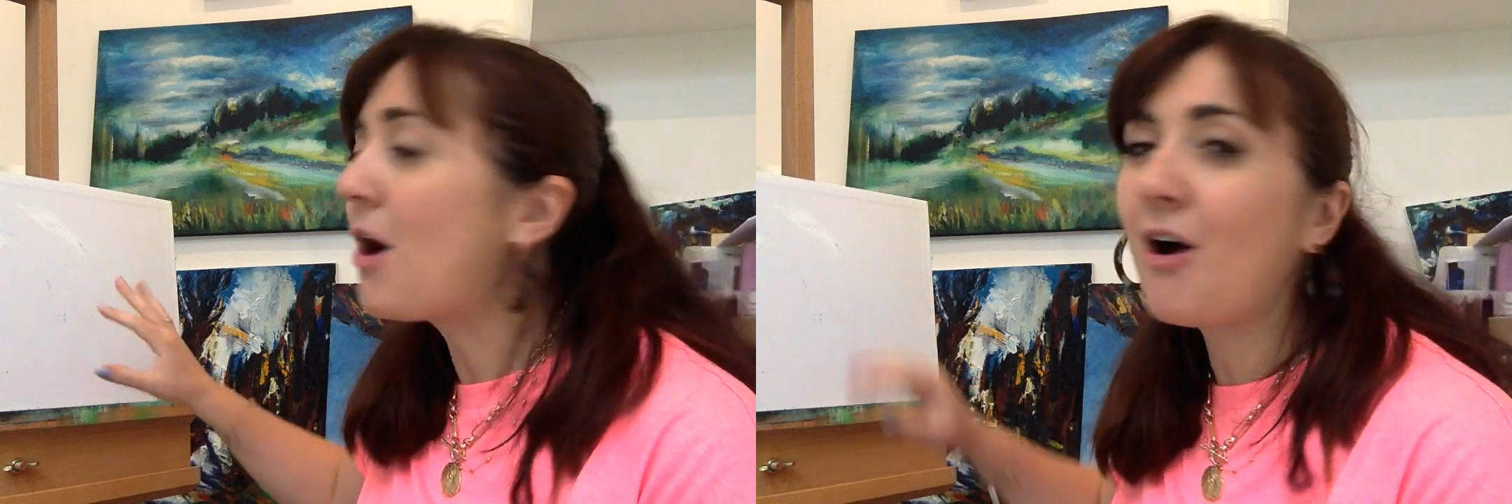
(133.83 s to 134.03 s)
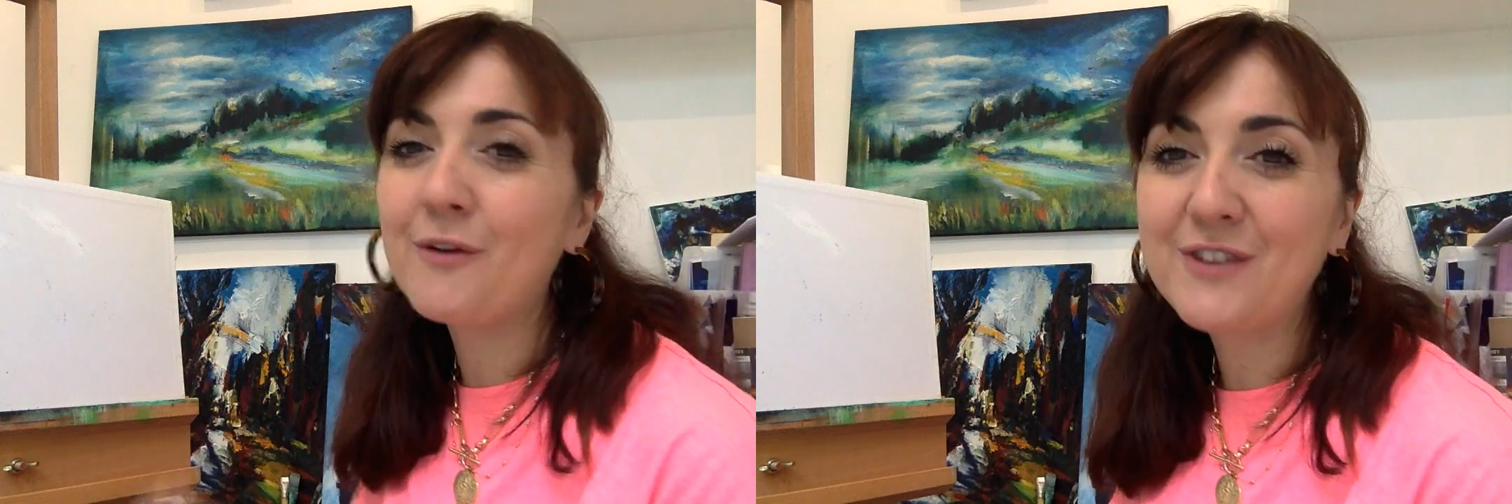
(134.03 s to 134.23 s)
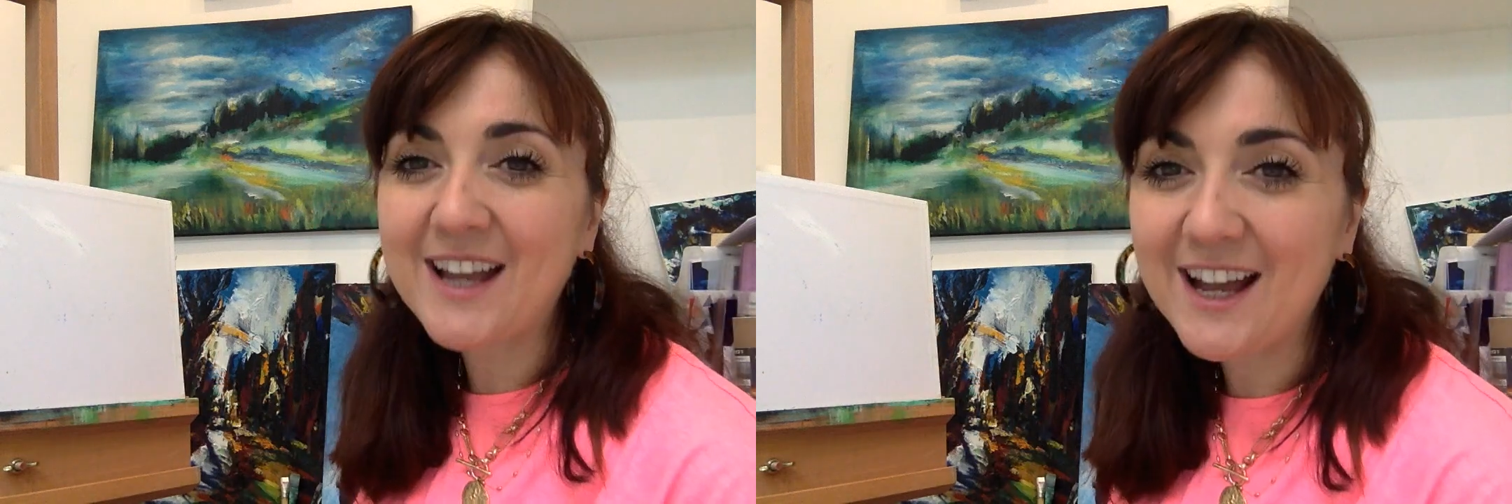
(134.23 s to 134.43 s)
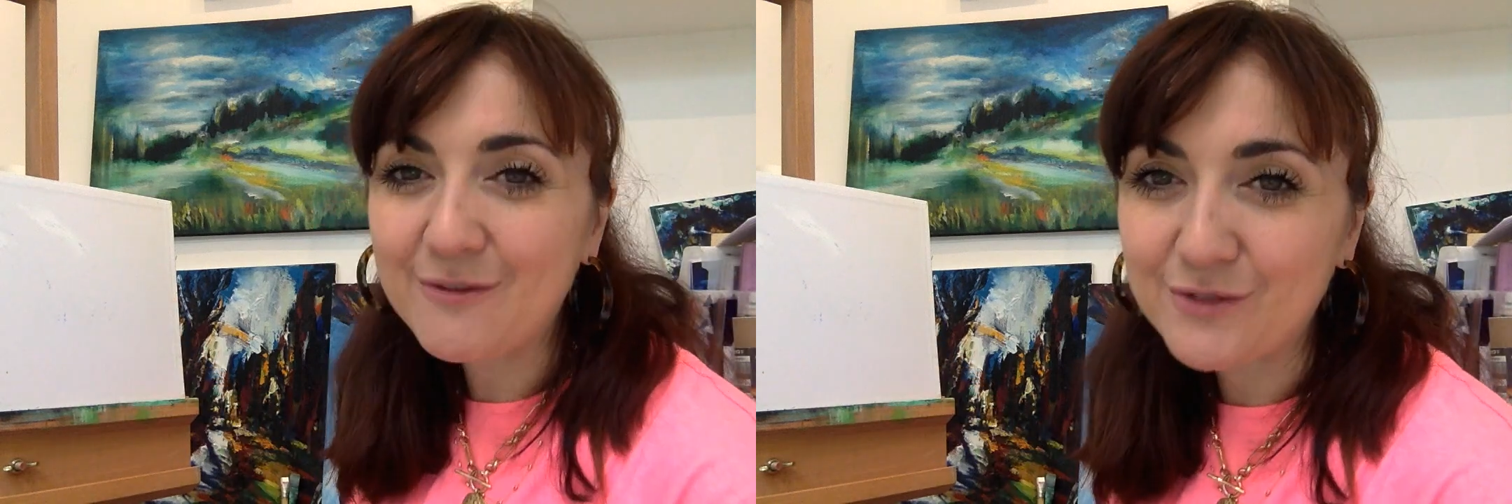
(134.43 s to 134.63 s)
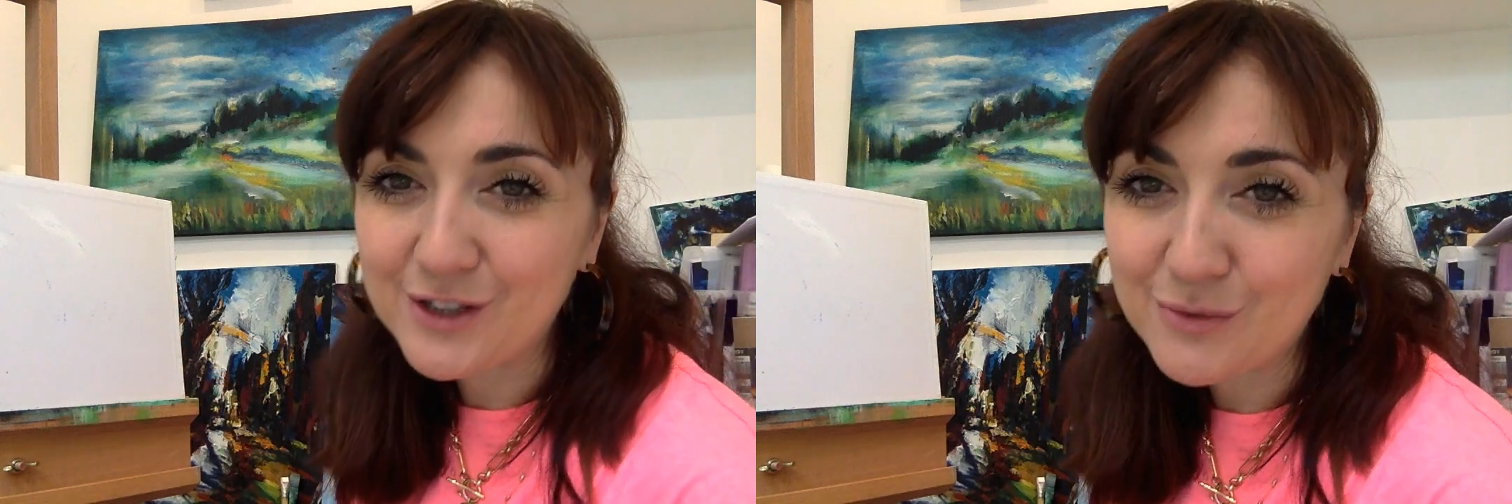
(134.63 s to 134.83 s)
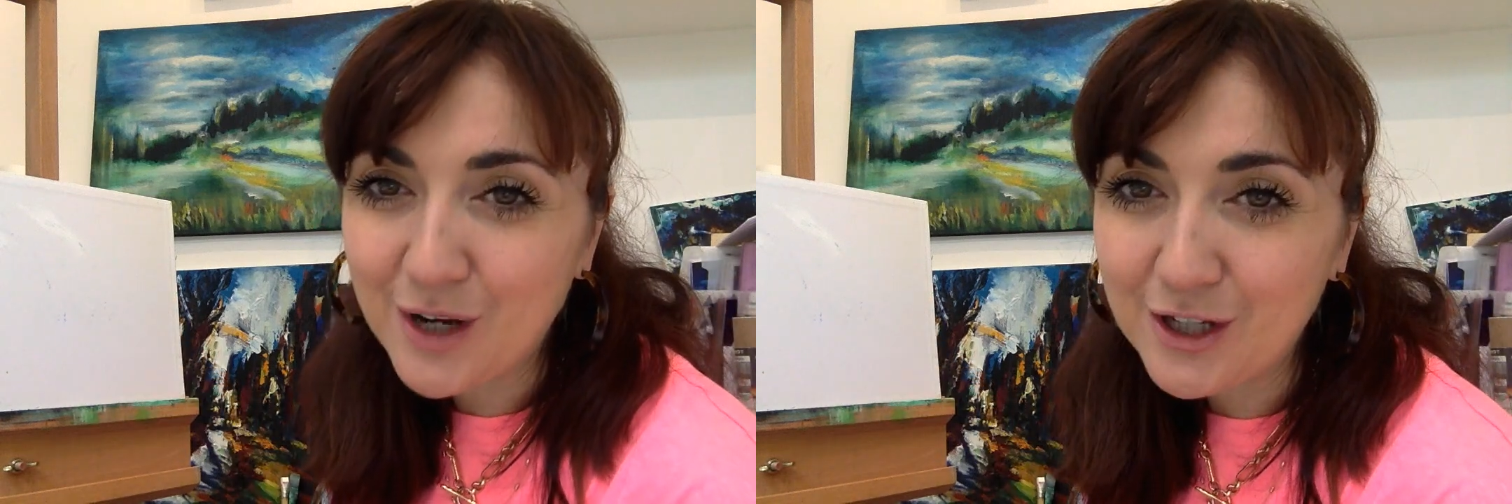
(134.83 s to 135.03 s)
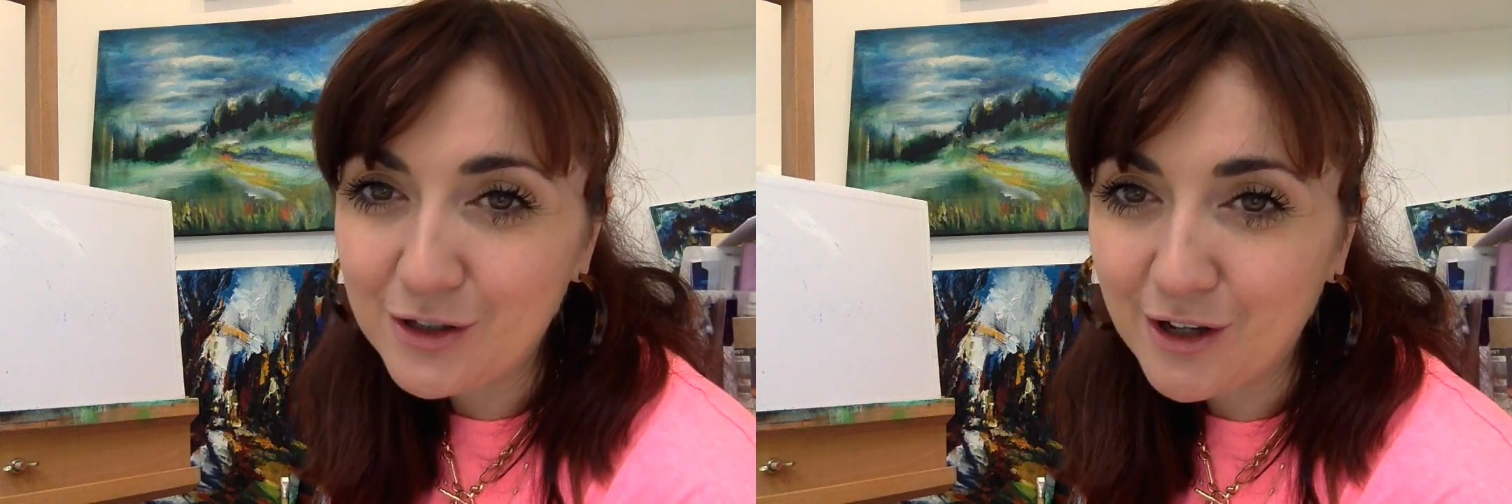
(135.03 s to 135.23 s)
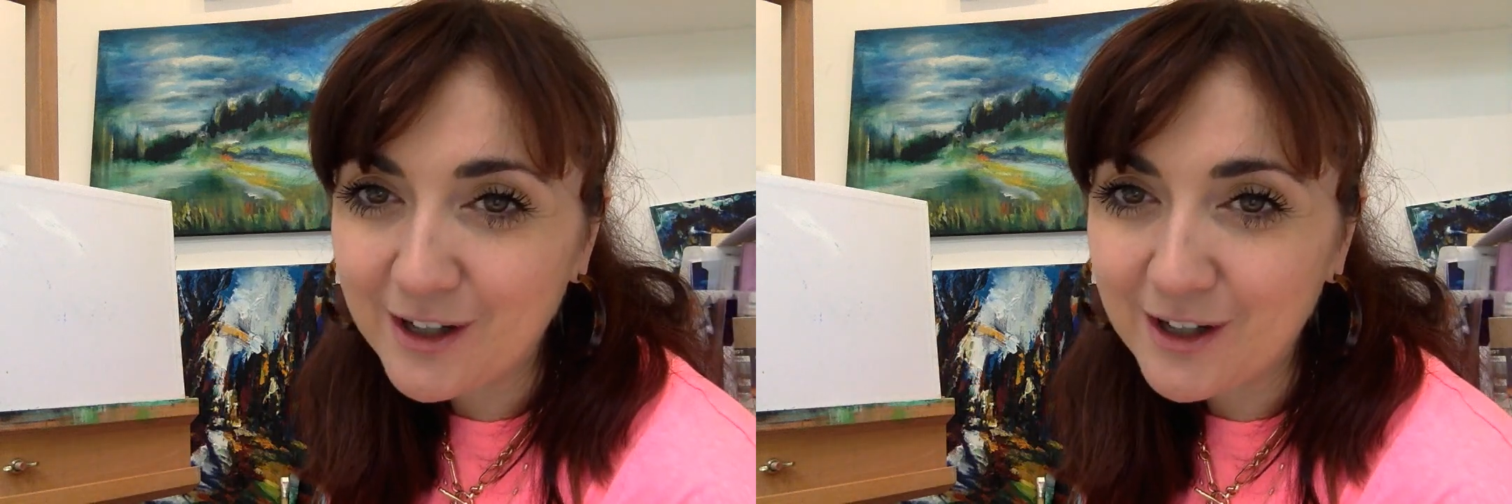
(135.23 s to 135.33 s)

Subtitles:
part of the canvas where you'd